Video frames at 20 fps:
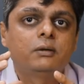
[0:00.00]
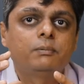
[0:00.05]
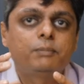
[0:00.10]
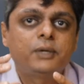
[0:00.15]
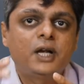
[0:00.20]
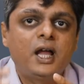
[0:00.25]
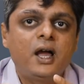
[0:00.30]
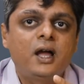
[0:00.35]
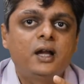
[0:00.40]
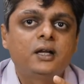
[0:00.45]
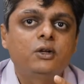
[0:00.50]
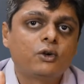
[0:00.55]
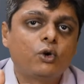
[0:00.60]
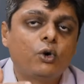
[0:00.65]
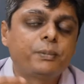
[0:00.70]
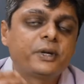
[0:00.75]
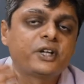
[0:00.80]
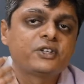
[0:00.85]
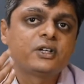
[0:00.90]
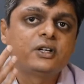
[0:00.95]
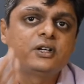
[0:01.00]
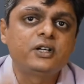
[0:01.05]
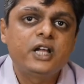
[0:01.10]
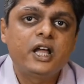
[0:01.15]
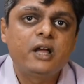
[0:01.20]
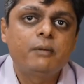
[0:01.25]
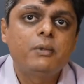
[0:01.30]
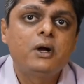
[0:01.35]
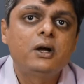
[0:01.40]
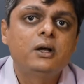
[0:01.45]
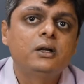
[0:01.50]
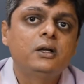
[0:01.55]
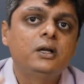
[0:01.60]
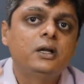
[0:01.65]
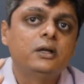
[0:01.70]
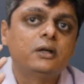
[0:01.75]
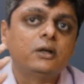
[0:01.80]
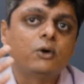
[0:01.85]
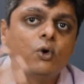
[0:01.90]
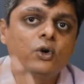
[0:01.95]
plan operation
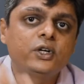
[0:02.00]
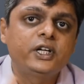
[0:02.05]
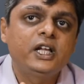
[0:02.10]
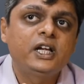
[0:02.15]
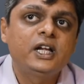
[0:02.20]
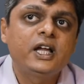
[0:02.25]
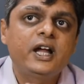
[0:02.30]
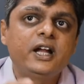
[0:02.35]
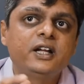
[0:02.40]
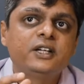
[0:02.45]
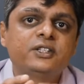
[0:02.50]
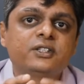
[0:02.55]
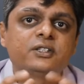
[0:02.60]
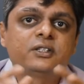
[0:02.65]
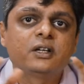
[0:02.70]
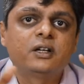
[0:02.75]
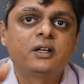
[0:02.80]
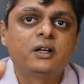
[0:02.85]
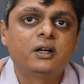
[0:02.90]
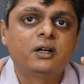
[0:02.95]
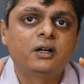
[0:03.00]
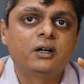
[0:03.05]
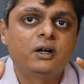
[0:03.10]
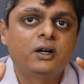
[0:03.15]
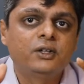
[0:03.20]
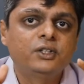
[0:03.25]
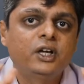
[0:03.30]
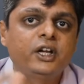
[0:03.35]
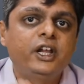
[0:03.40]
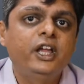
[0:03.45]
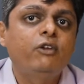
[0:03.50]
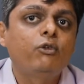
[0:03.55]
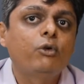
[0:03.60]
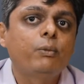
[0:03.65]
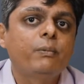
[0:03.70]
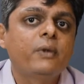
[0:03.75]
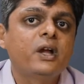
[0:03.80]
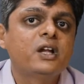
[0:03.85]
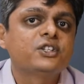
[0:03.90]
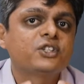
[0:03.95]
table, OT lights, other
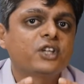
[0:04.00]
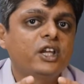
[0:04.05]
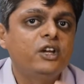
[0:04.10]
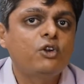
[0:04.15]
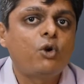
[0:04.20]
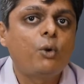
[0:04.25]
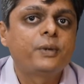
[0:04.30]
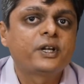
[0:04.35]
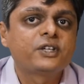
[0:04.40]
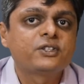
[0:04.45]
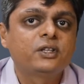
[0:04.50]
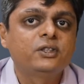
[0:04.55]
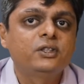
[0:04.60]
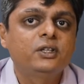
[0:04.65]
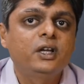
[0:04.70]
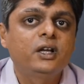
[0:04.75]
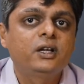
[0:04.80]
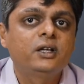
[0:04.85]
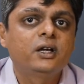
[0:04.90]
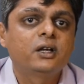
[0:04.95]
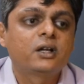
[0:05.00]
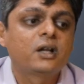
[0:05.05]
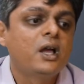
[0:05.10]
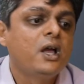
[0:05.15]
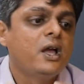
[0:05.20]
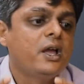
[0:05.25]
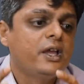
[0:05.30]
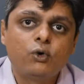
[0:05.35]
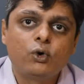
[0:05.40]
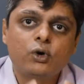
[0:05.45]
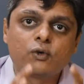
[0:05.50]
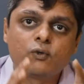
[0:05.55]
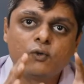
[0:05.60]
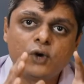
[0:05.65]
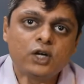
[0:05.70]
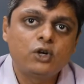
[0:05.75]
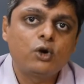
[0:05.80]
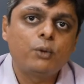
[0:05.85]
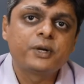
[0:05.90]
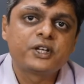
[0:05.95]
equipments in operation theater for
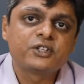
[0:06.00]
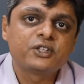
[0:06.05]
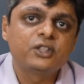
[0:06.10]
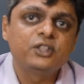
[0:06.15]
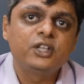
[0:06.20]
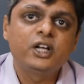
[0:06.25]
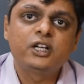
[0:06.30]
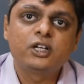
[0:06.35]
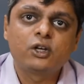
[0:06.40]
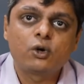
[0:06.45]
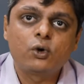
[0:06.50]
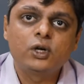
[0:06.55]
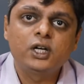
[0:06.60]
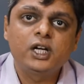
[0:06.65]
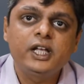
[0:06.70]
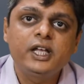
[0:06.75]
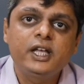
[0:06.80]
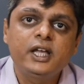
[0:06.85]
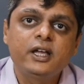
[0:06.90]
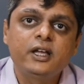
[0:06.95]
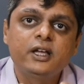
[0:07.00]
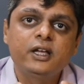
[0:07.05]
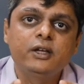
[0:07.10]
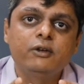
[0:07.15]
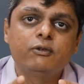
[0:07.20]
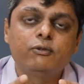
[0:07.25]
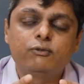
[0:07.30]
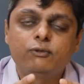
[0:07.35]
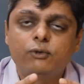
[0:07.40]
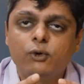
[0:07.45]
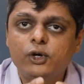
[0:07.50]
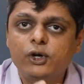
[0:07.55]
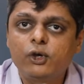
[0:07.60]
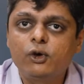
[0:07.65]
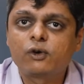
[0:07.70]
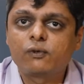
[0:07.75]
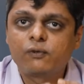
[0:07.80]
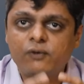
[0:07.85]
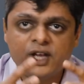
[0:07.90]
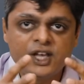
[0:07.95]
1 operation theater only for
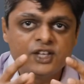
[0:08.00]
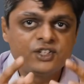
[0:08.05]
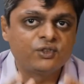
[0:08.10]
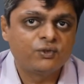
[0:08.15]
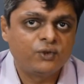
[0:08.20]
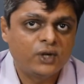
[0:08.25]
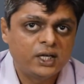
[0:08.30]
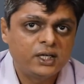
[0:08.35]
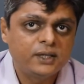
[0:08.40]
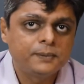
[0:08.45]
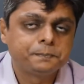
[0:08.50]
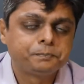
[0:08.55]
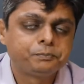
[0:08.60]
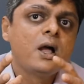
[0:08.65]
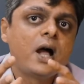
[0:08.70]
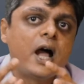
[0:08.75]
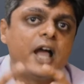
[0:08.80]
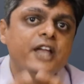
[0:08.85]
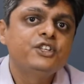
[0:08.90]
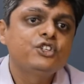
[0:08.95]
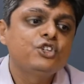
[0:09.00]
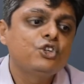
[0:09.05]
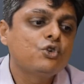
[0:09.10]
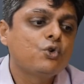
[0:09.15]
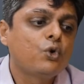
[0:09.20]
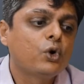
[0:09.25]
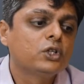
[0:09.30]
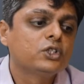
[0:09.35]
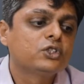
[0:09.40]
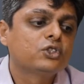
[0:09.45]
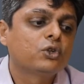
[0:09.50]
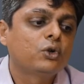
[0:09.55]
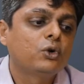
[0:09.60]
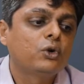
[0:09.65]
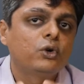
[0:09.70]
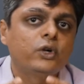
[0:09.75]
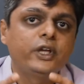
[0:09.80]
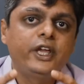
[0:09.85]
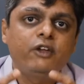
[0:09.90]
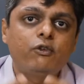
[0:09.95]
your phase 1. ICU
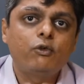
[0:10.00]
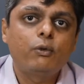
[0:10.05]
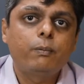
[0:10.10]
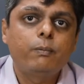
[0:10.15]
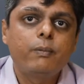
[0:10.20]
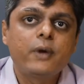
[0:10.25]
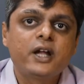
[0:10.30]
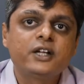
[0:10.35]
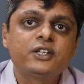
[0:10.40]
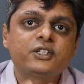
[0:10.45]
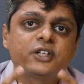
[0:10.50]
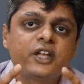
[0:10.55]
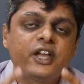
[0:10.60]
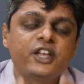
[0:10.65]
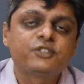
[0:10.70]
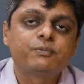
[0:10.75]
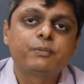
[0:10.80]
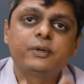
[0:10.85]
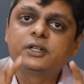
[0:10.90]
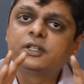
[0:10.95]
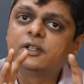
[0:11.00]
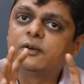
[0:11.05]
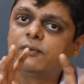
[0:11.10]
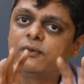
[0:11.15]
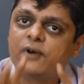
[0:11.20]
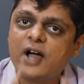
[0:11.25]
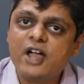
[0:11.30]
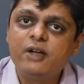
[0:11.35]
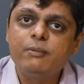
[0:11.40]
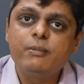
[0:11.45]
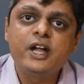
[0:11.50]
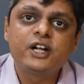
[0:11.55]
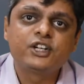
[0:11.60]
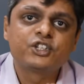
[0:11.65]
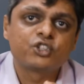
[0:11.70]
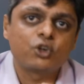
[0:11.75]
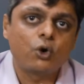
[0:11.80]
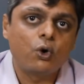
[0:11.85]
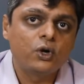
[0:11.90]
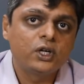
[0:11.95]
also equipments as per the 5
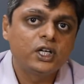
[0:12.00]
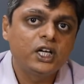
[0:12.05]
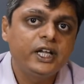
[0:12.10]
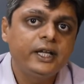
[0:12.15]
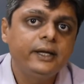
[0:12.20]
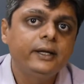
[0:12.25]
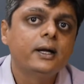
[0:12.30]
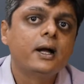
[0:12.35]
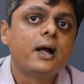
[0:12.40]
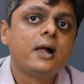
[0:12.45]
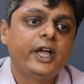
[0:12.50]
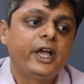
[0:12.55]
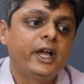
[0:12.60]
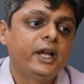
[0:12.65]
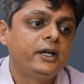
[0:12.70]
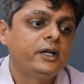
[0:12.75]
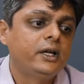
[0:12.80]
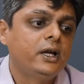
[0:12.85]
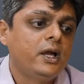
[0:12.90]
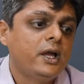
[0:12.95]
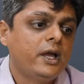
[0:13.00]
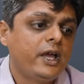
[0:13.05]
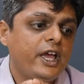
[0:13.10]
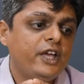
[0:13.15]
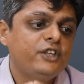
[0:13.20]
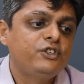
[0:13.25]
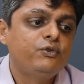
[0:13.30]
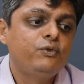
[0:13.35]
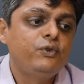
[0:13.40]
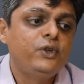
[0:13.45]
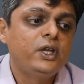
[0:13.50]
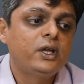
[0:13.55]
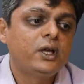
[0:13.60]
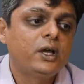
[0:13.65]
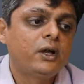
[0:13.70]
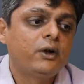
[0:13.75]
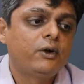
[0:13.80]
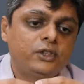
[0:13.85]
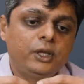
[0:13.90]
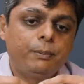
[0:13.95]
beds only, and as
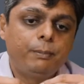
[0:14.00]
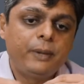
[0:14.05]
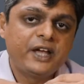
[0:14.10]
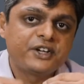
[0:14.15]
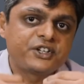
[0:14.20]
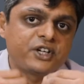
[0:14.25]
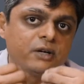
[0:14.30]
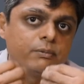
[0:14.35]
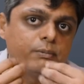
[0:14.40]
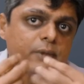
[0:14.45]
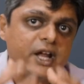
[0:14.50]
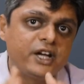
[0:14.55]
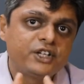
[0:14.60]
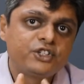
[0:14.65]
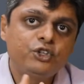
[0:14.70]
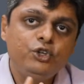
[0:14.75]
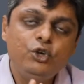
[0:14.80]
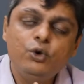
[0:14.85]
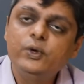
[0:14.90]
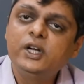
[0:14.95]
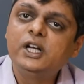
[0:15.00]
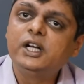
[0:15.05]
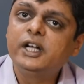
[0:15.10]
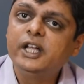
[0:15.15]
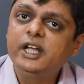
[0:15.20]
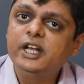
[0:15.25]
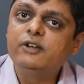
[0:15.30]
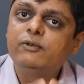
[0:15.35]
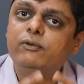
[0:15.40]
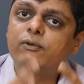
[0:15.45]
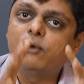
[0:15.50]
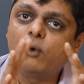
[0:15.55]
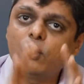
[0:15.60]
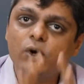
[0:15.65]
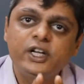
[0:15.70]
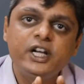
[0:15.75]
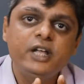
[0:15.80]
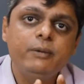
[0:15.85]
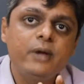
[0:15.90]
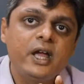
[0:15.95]
the patient beds, you will need
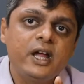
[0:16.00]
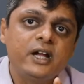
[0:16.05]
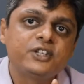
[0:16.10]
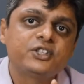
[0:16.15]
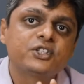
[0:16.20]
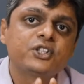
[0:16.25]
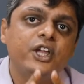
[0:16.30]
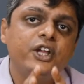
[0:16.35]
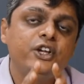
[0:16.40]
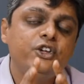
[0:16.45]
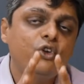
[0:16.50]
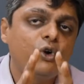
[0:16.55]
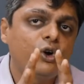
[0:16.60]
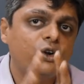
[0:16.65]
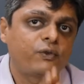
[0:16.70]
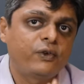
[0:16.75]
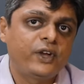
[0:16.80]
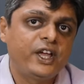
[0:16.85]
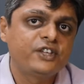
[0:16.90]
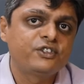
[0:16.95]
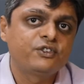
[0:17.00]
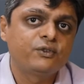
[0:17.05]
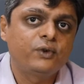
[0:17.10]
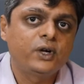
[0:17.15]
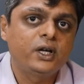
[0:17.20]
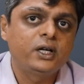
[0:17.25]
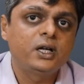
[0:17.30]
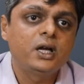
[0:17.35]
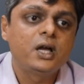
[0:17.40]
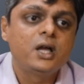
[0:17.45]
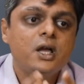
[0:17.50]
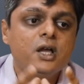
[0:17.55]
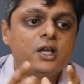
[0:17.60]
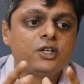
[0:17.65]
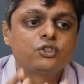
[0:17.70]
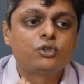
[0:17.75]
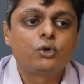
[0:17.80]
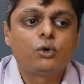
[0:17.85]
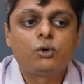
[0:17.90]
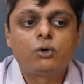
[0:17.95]
40 beds in your phase 1.
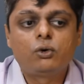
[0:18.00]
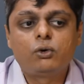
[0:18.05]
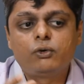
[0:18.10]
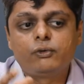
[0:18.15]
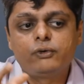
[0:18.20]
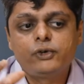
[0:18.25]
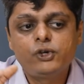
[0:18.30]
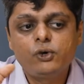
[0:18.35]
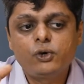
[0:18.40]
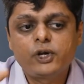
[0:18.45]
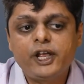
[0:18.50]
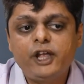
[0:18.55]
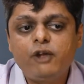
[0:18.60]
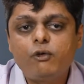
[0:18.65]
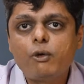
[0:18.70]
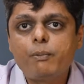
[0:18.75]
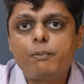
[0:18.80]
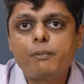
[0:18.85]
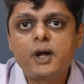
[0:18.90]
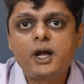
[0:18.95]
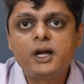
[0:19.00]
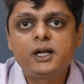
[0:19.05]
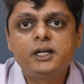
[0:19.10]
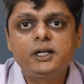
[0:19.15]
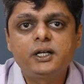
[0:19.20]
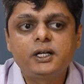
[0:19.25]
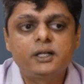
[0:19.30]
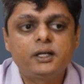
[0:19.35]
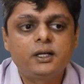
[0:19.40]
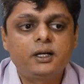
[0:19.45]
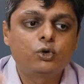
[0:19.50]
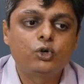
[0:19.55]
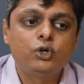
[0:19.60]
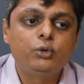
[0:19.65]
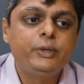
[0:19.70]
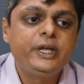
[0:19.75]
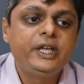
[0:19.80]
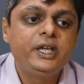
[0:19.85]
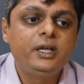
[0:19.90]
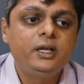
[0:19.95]
So your equipment could
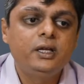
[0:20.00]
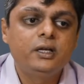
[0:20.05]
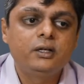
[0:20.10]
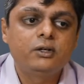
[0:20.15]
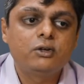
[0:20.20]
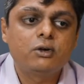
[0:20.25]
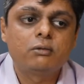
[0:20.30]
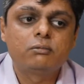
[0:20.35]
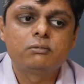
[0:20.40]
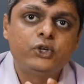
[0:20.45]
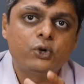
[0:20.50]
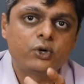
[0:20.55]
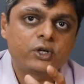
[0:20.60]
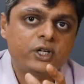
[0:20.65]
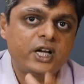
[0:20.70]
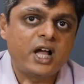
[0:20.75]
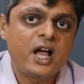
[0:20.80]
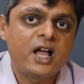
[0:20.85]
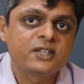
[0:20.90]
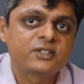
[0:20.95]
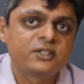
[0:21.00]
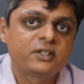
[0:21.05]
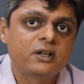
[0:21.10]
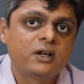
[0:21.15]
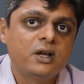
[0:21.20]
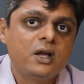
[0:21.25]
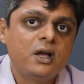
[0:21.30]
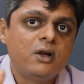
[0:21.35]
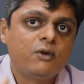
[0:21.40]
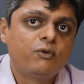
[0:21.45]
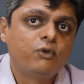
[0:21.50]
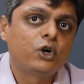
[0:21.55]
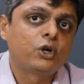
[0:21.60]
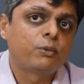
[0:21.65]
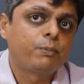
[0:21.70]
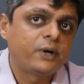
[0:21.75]
be, your task for